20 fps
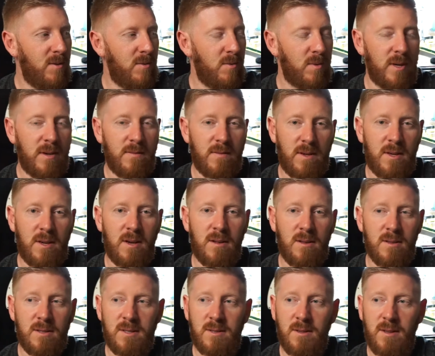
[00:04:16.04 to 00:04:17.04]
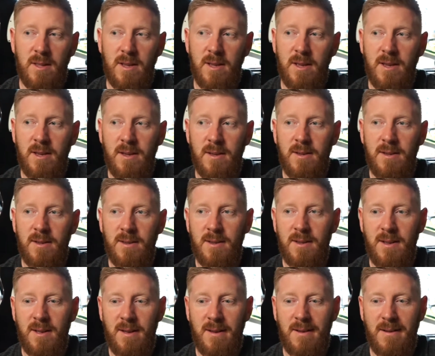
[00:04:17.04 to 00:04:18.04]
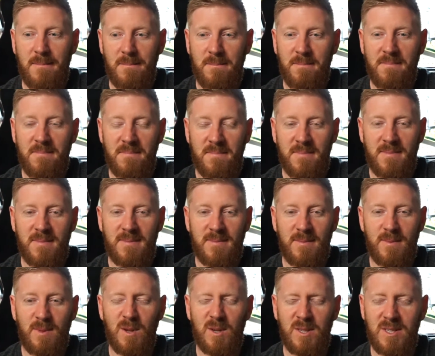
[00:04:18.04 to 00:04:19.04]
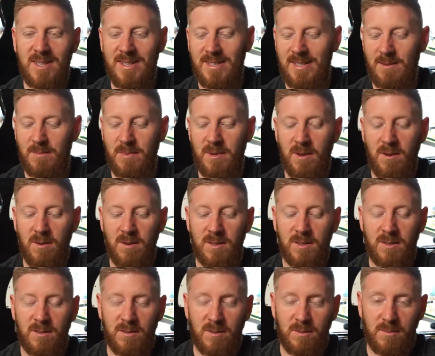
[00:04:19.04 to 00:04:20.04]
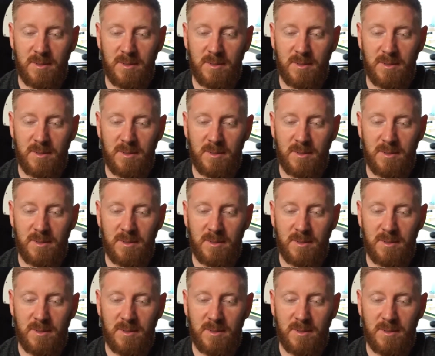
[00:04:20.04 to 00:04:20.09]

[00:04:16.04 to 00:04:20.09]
whatever colors are there. Looks a little bit old school,